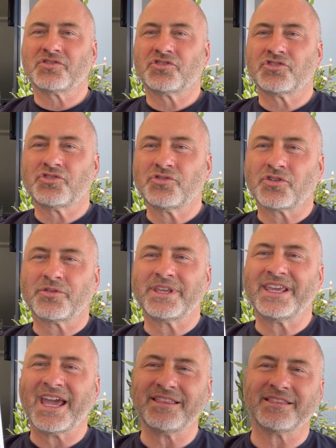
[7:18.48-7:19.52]
to
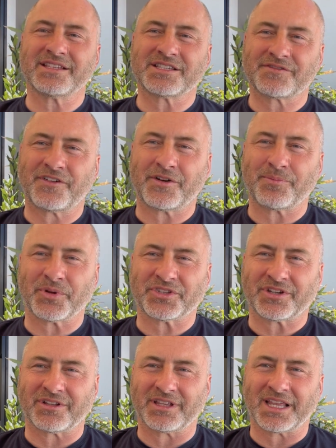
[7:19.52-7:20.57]
create this very
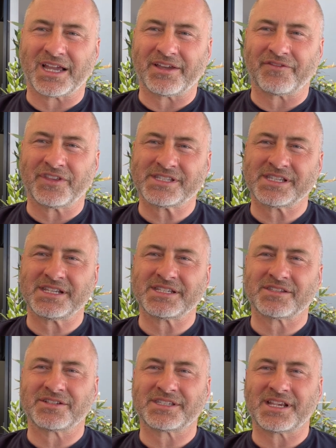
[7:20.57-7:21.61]
particular life. This
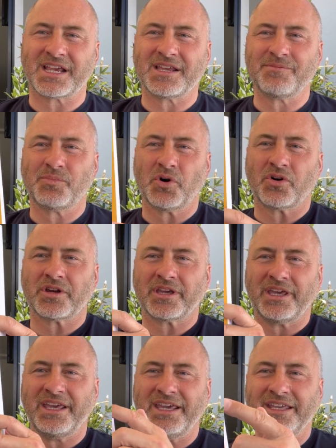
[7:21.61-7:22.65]
is the same book
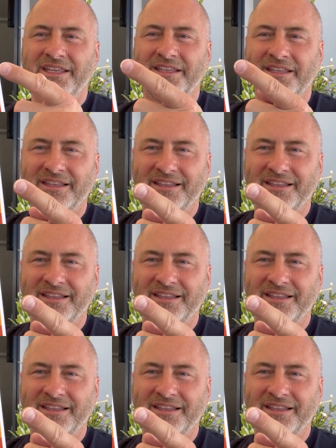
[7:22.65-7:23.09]
in